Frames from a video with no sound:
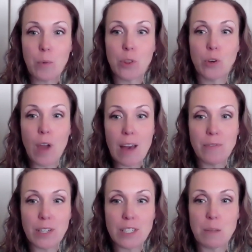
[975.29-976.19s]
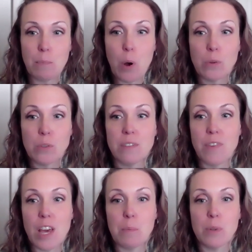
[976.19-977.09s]
with graphics and posts
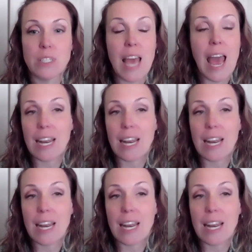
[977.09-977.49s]
available to